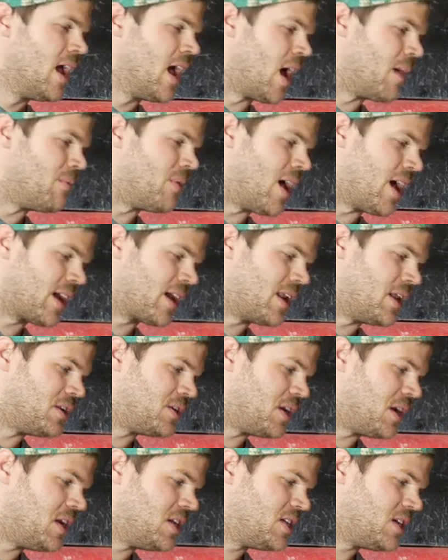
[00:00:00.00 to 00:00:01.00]
I'm not gonna
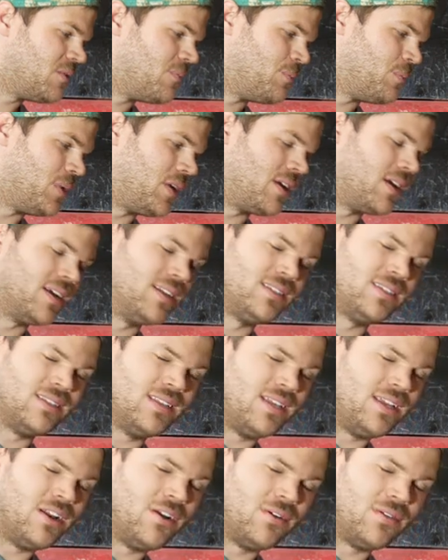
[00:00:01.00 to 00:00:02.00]
change it because
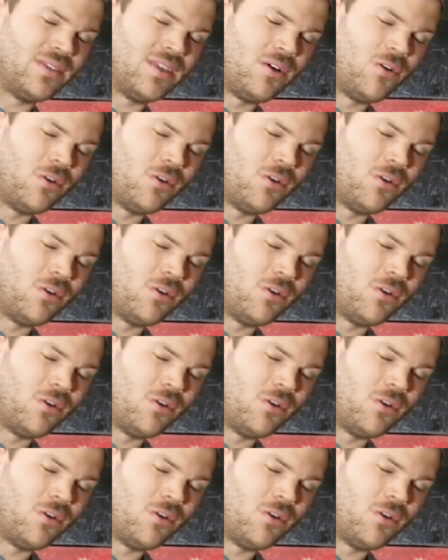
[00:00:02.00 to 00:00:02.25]
the